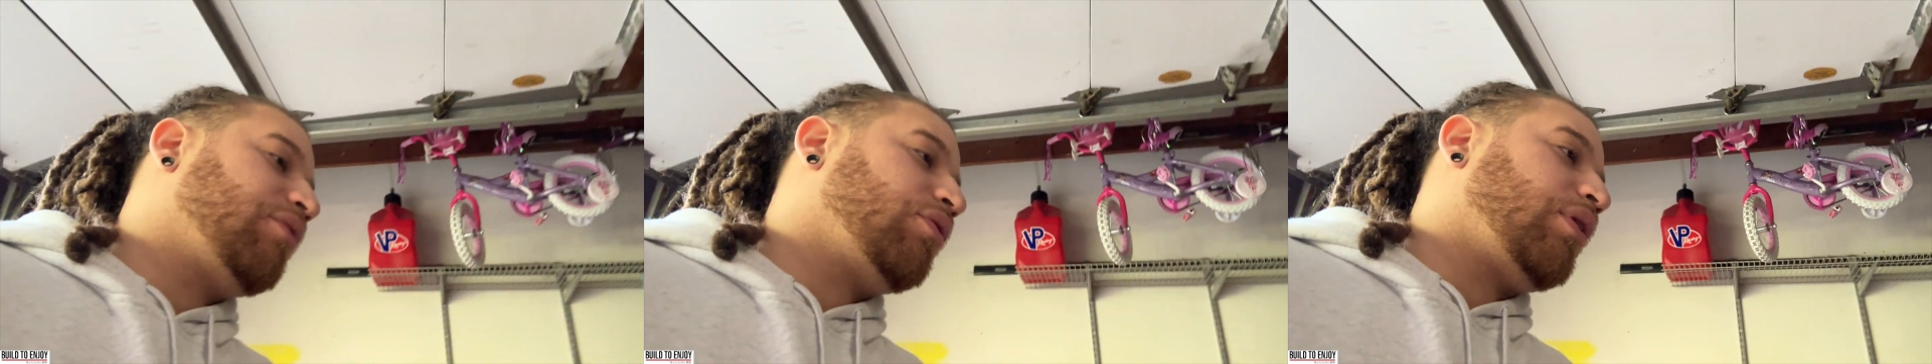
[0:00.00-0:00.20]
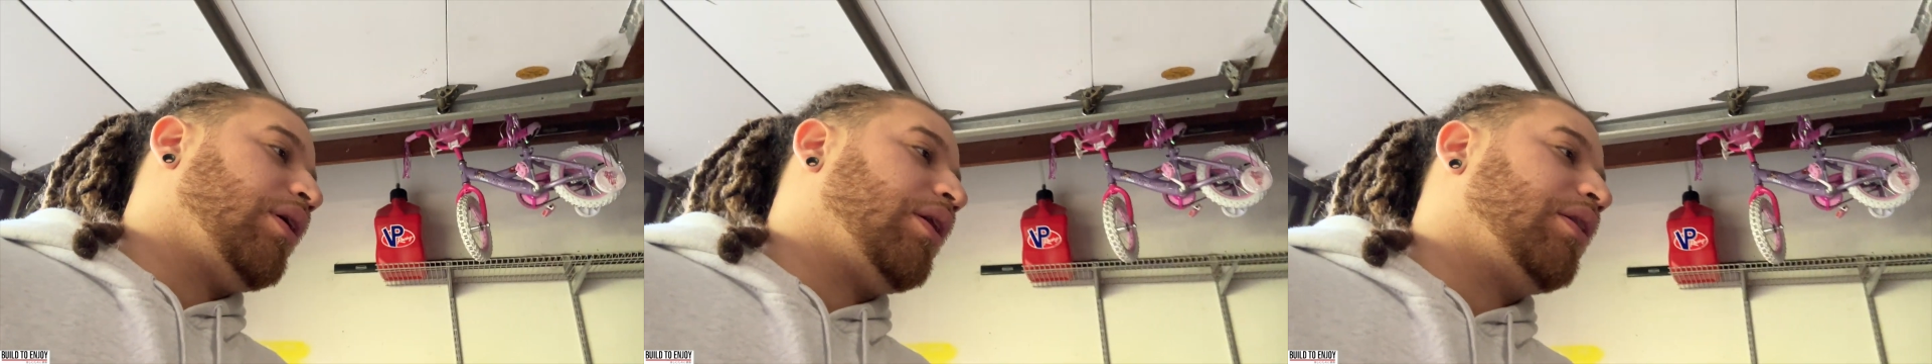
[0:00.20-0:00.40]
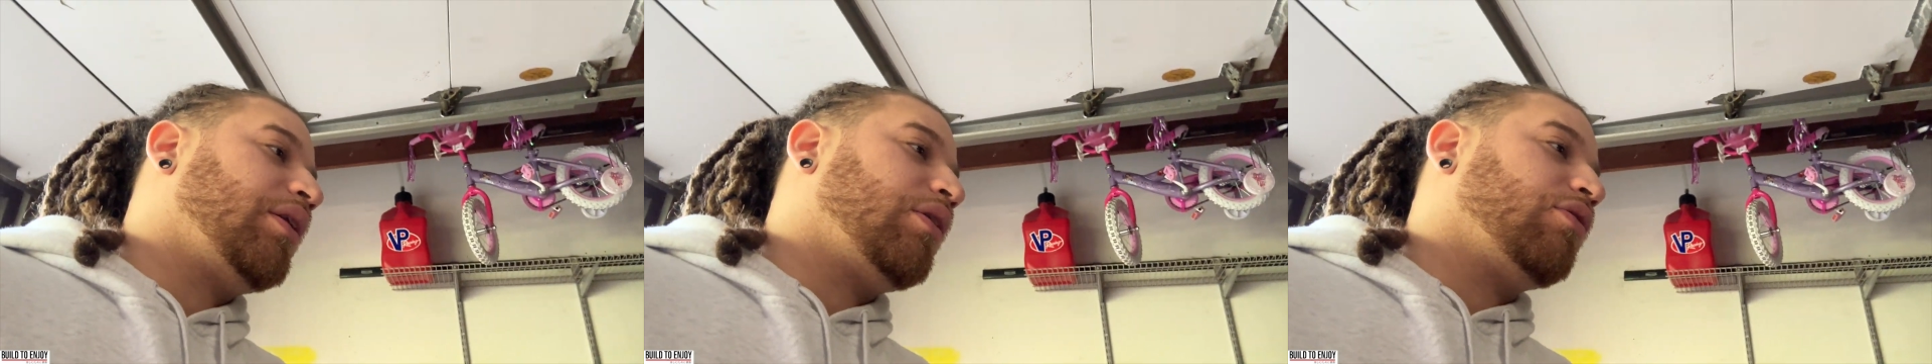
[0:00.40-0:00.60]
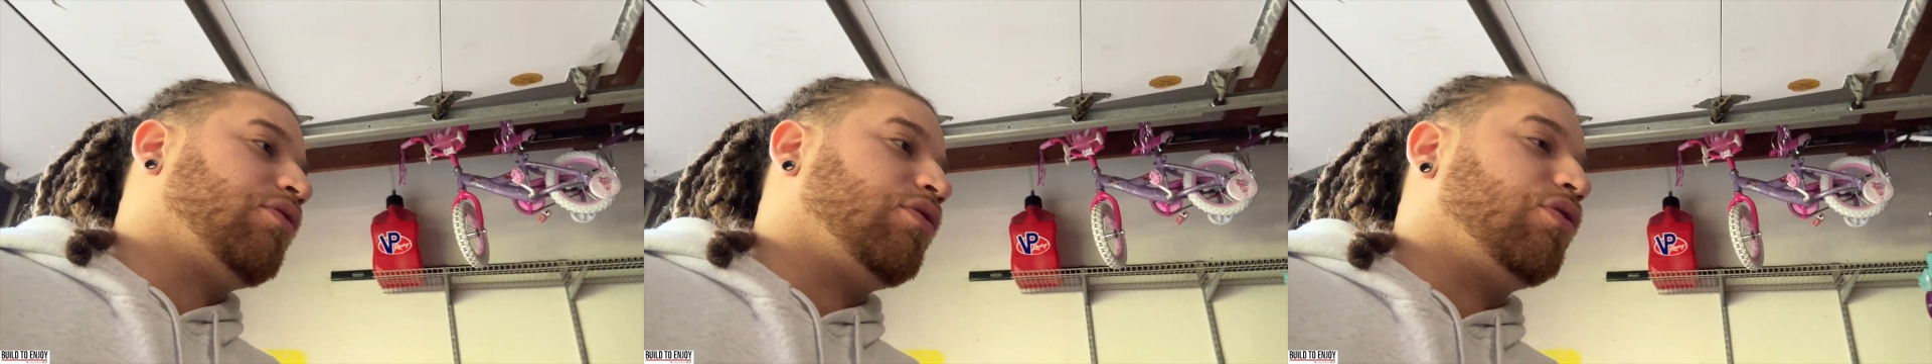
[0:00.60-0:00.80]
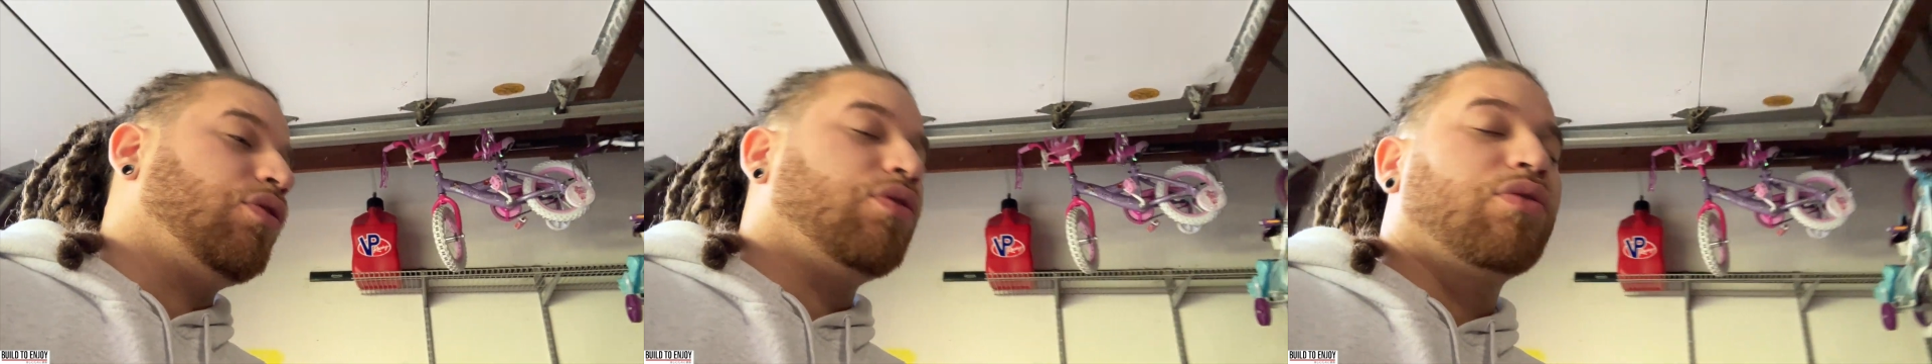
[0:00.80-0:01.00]
anything else to
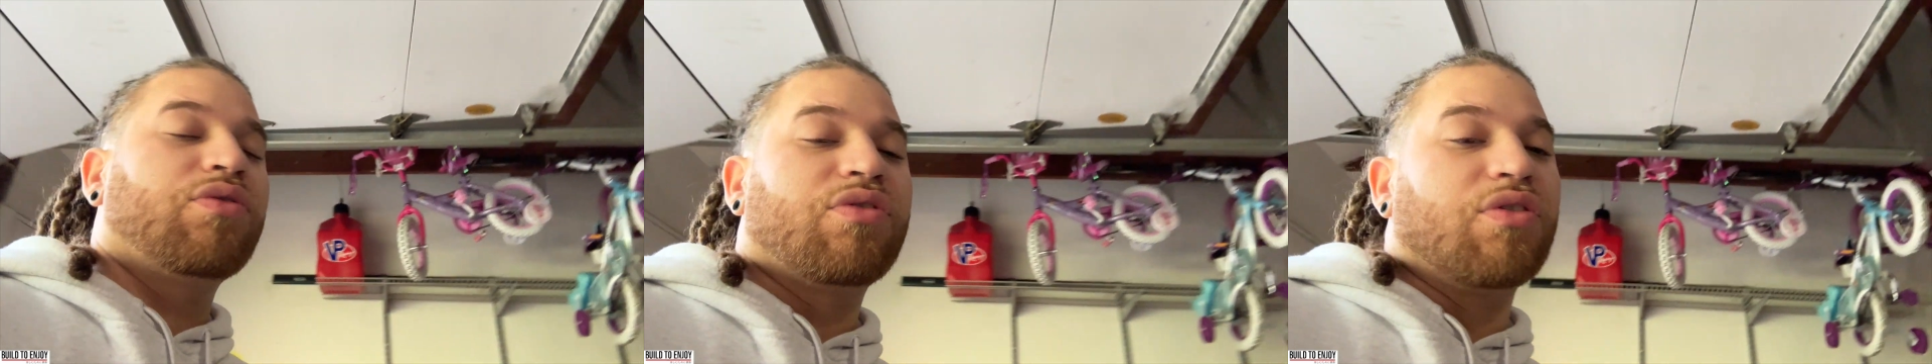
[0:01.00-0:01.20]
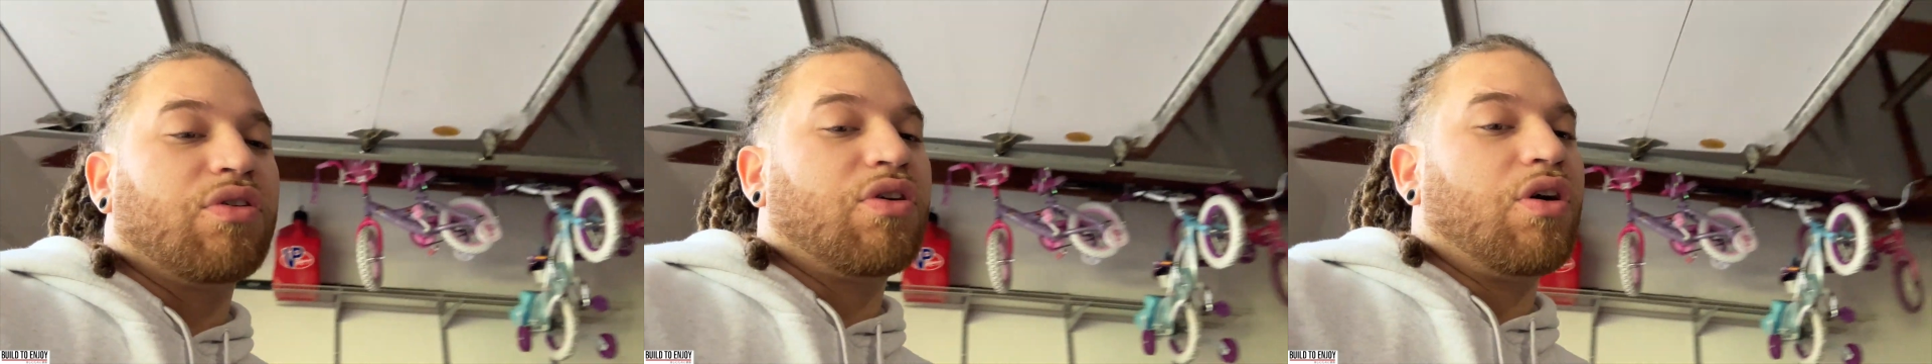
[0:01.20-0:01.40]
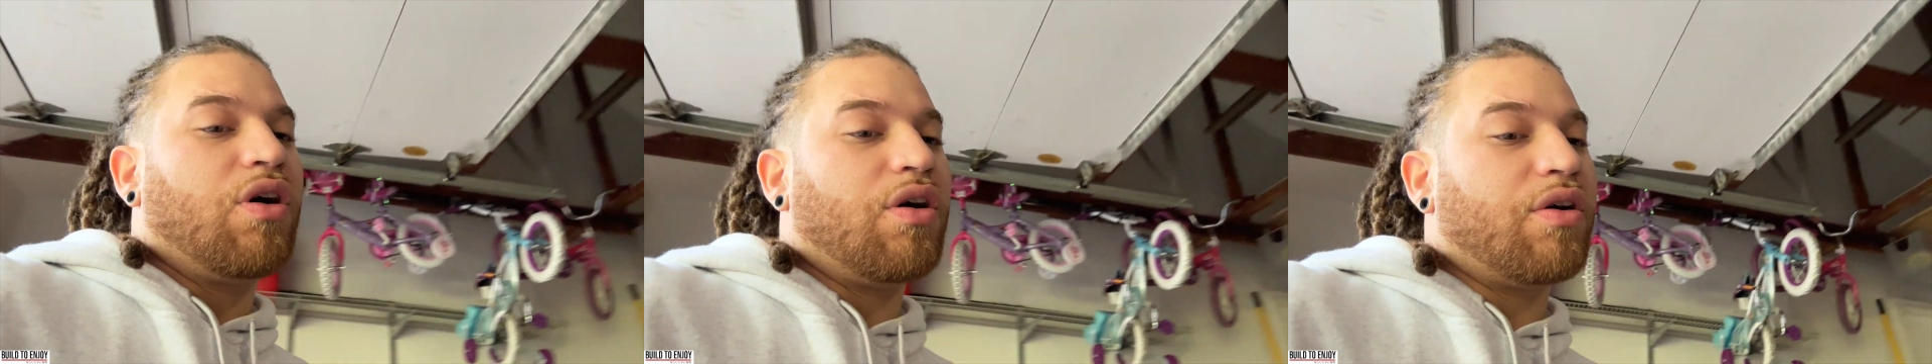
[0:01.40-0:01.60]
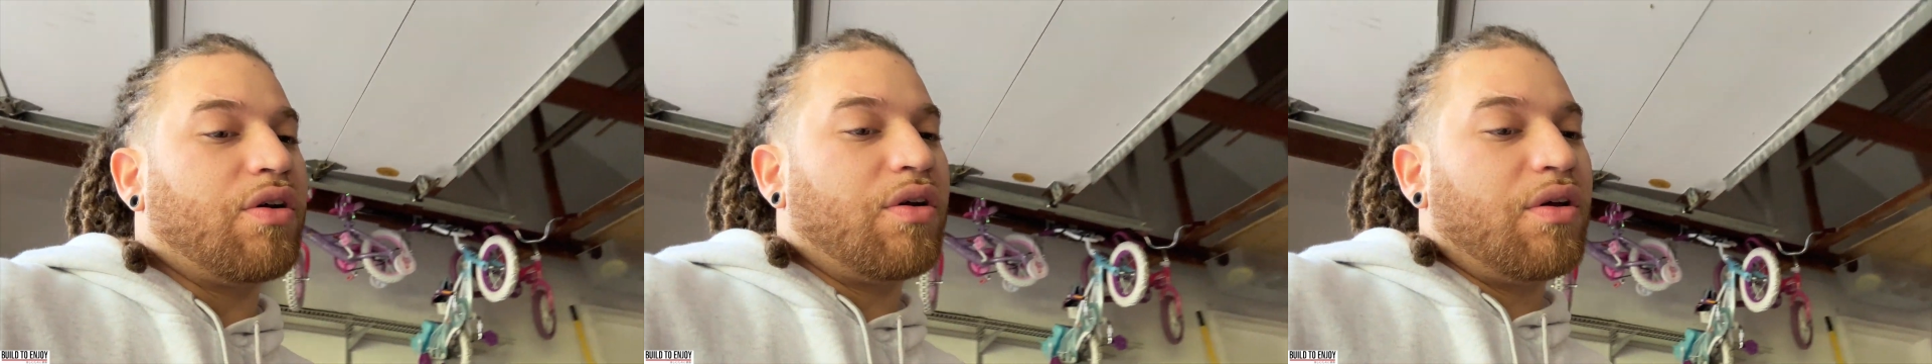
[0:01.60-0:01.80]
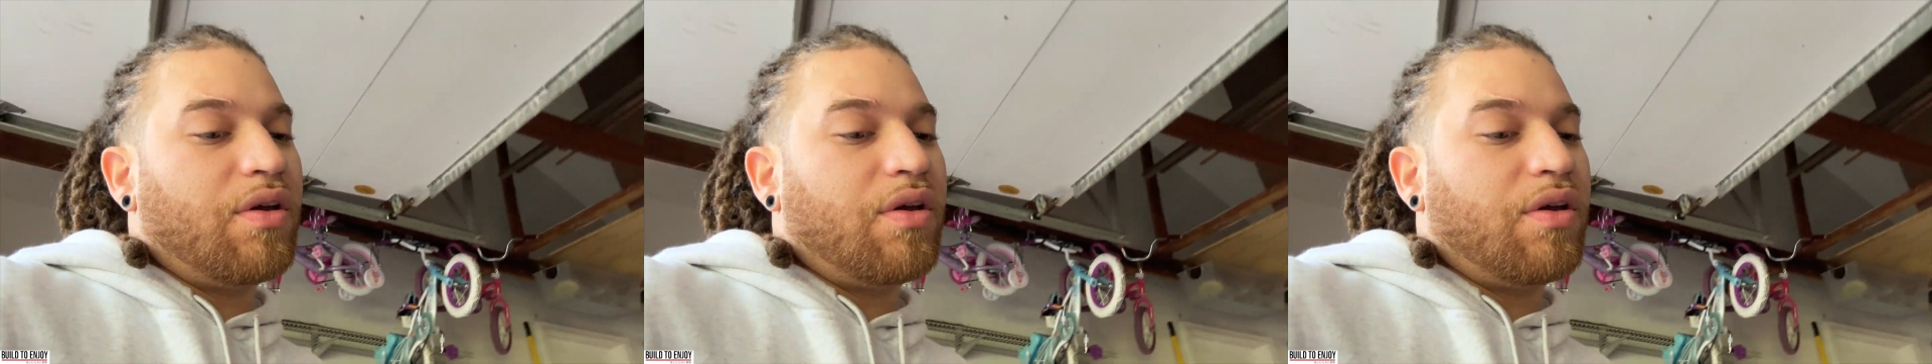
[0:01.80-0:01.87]
do to the car.